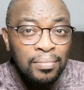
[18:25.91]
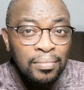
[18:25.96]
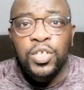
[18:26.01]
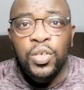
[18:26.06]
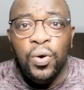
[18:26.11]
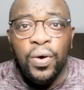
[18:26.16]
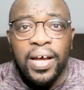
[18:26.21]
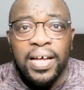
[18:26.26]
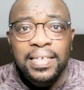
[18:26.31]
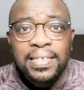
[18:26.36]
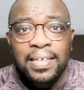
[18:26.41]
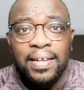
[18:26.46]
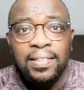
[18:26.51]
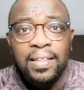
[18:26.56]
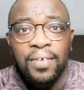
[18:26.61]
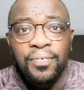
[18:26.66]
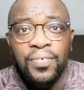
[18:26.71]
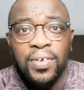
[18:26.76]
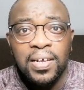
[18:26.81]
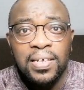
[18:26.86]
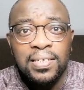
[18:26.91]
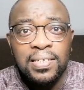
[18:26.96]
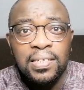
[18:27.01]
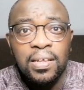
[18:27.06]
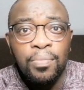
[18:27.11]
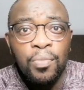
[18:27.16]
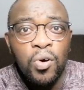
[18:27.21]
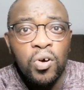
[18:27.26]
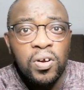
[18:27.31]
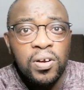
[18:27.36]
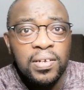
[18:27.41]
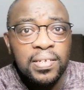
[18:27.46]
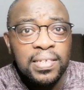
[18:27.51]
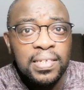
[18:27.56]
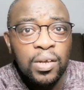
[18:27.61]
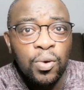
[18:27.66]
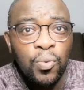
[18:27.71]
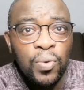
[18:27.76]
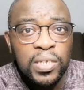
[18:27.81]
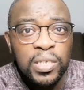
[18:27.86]
So as South Africa's
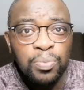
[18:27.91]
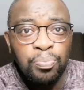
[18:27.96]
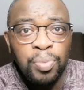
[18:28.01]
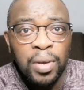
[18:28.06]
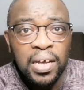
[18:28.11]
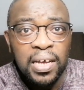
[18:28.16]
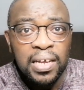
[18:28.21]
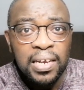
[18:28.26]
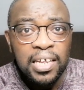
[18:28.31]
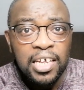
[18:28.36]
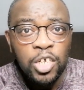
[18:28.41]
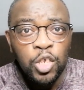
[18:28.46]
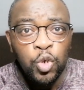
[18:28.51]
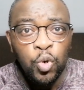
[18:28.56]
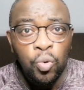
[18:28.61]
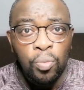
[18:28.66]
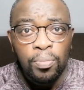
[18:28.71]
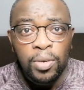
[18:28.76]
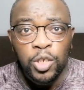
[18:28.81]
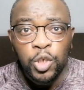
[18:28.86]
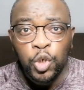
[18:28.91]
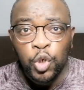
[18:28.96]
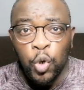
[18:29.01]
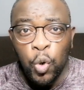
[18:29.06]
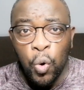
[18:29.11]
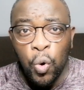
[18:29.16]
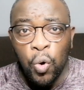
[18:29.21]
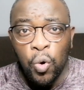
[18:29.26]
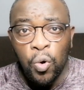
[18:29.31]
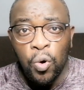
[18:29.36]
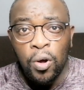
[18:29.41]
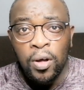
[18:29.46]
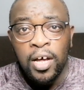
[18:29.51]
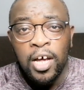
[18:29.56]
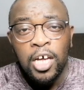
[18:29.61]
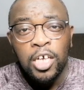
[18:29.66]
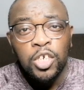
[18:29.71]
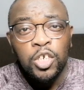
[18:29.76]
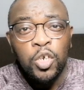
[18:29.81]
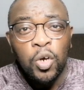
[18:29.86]
democracy was beginning to
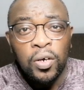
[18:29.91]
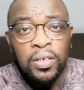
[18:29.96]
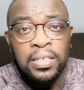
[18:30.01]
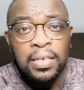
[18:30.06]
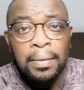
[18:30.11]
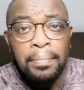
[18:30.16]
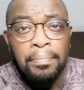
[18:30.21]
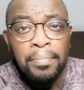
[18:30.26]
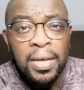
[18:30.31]
mature, Dr.